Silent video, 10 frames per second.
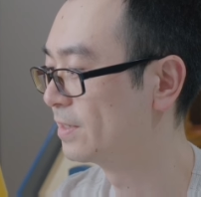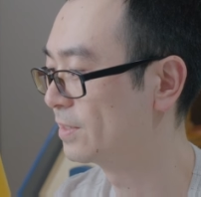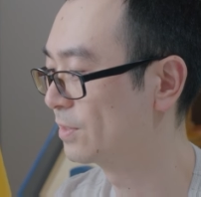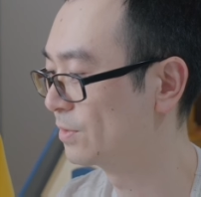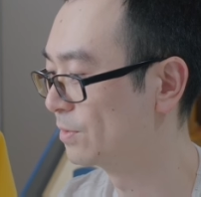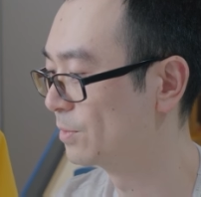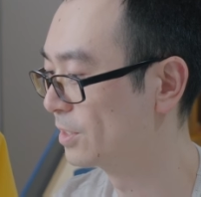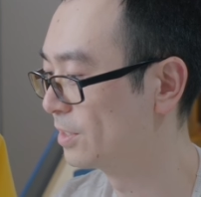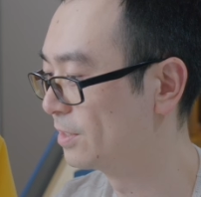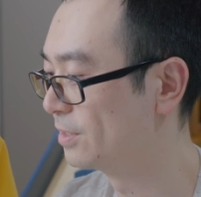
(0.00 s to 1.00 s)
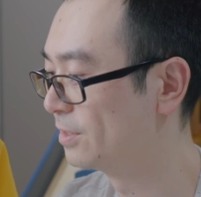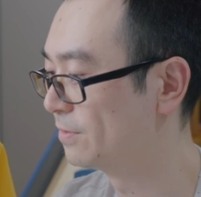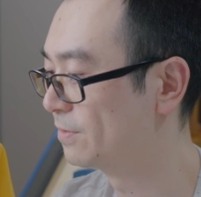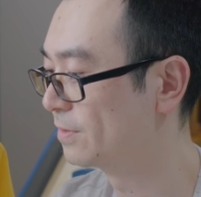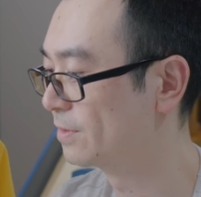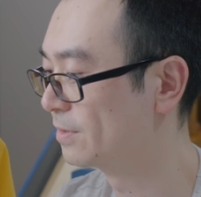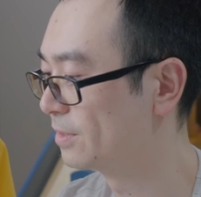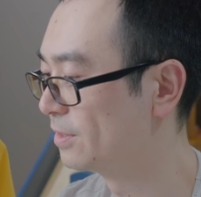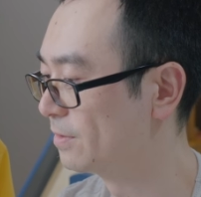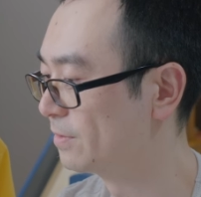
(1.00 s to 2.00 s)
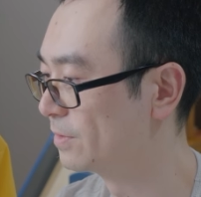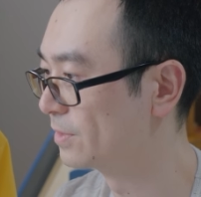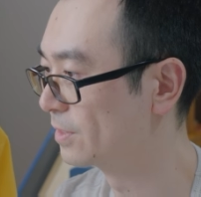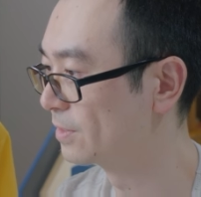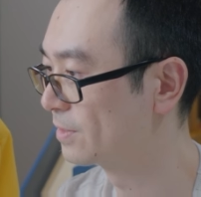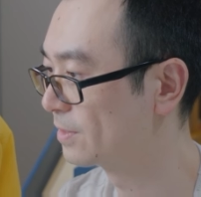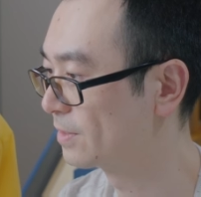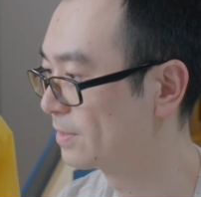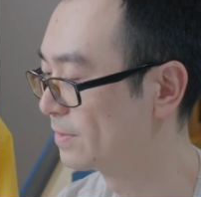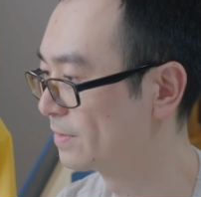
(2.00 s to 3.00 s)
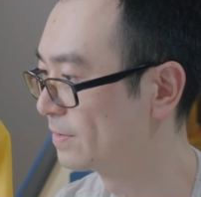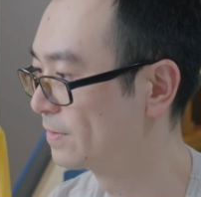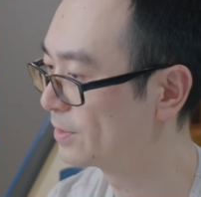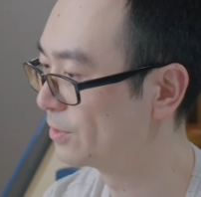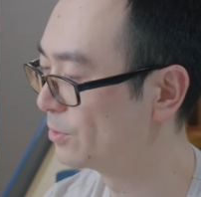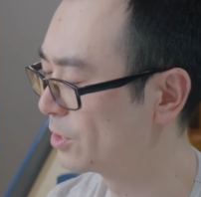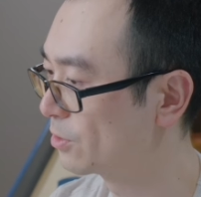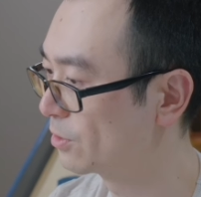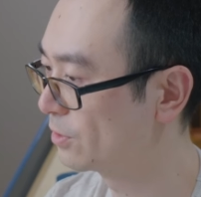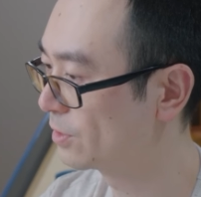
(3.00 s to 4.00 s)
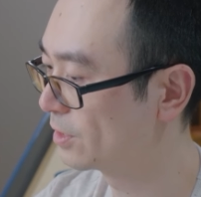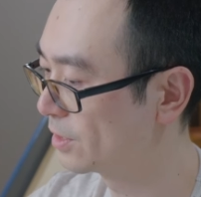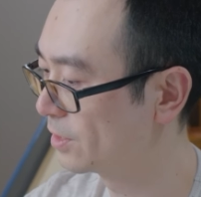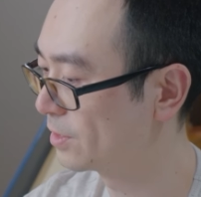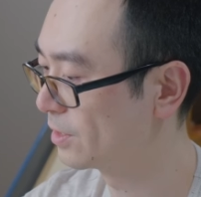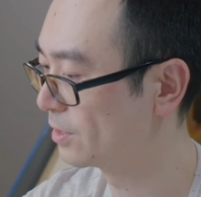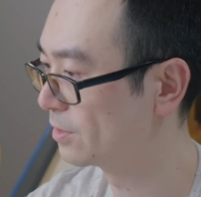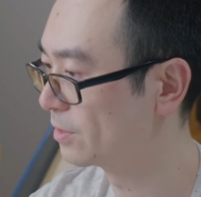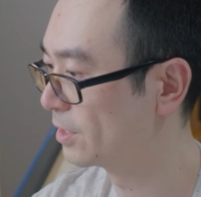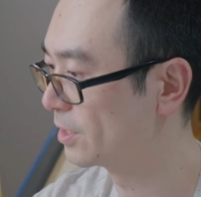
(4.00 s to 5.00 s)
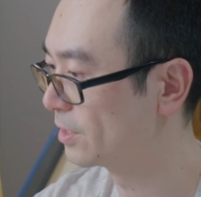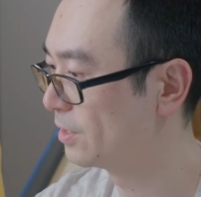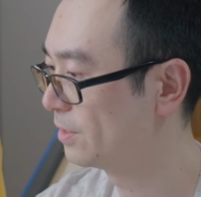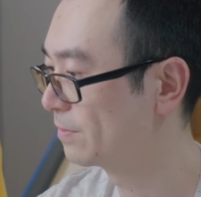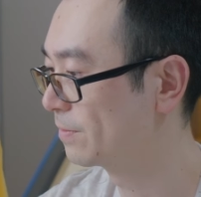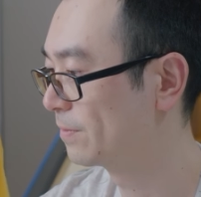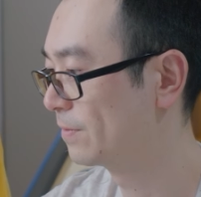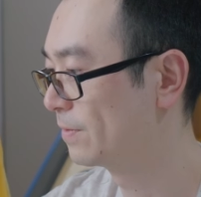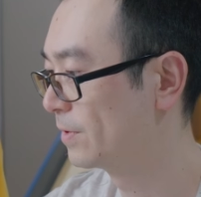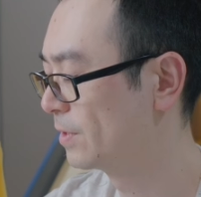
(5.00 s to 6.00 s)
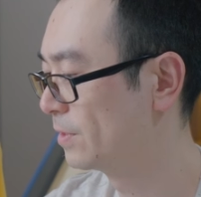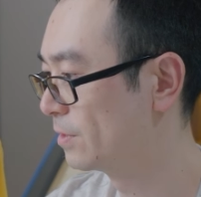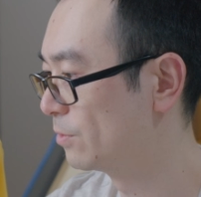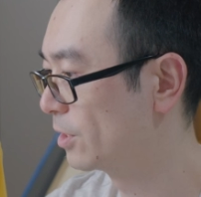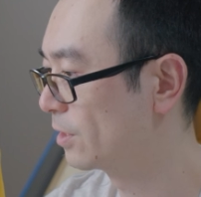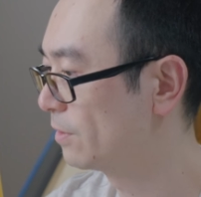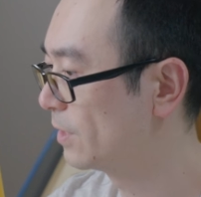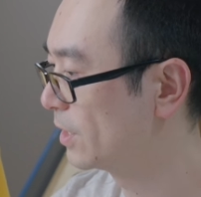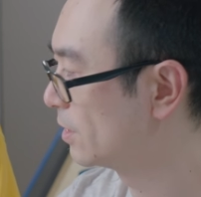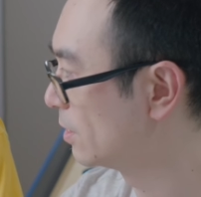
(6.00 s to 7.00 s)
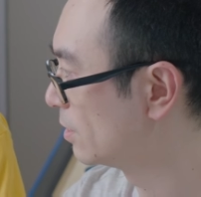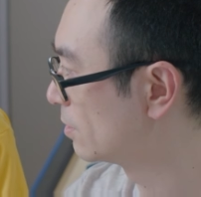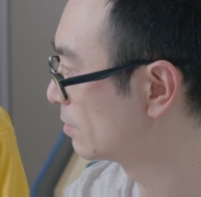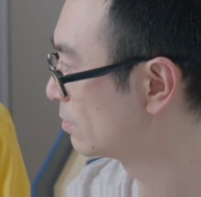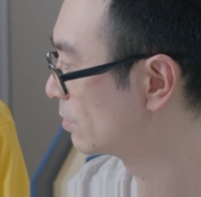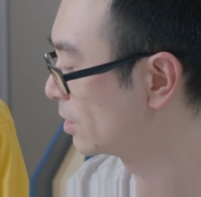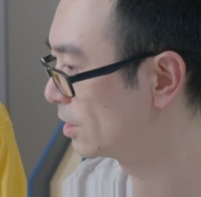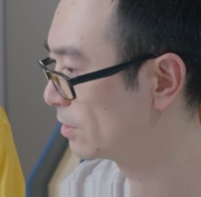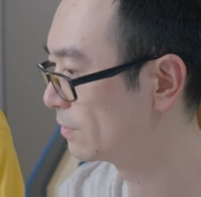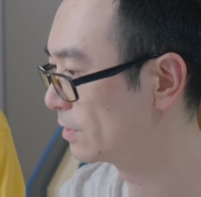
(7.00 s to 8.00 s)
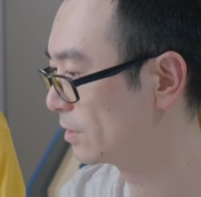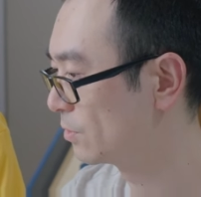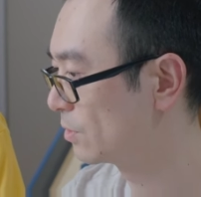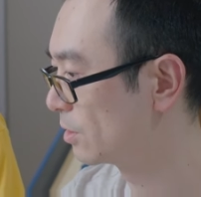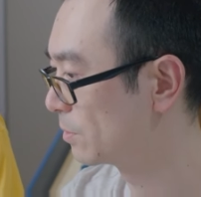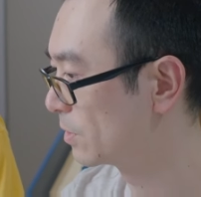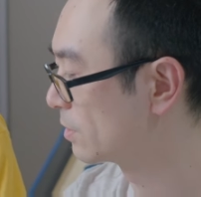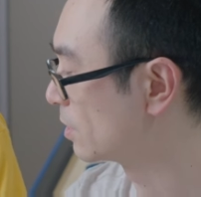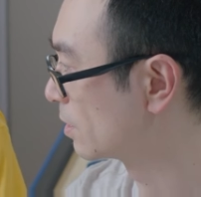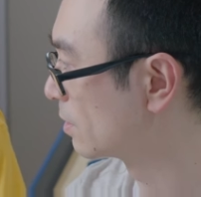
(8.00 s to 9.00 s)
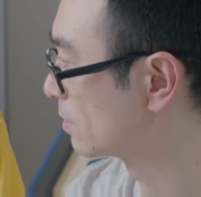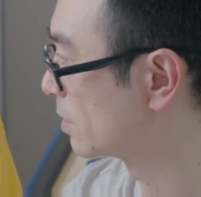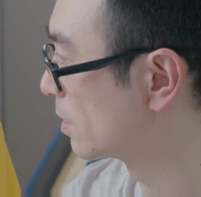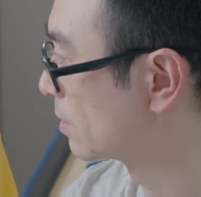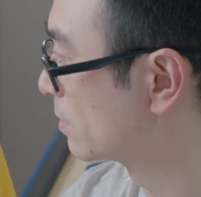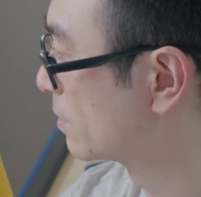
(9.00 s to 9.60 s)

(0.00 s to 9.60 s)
Let's assume there are a lot of those things. So we introduce another thing called the ID. So we can give ID to any of the HTML tag.